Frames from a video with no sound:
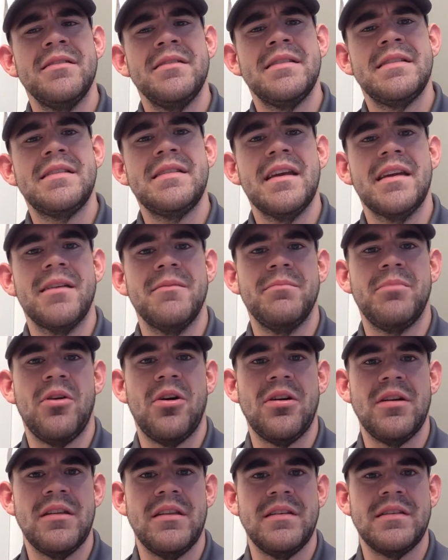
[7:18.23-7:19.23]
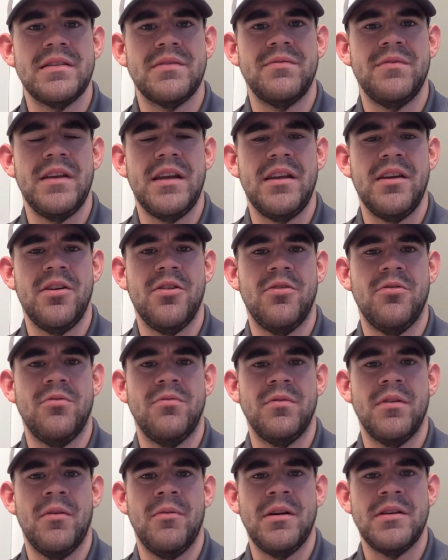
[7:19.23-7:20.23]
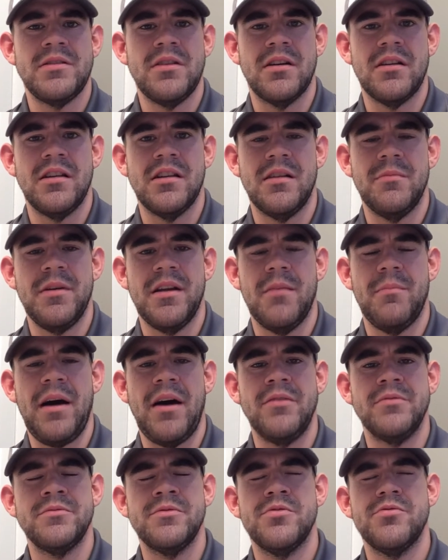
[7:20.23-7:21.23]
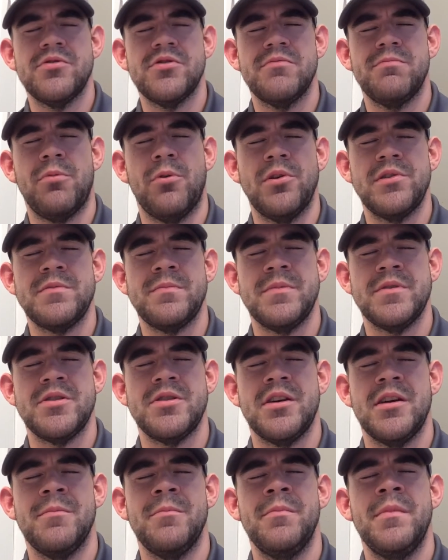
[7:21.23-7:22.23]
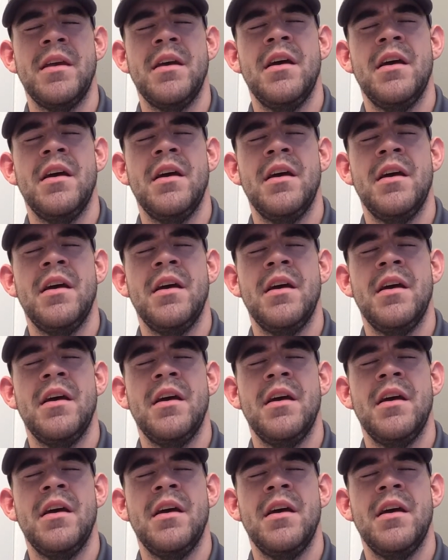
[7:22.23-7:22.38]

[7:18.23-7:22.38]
The second part of this video, I want to talk a little bit about sportsmanship.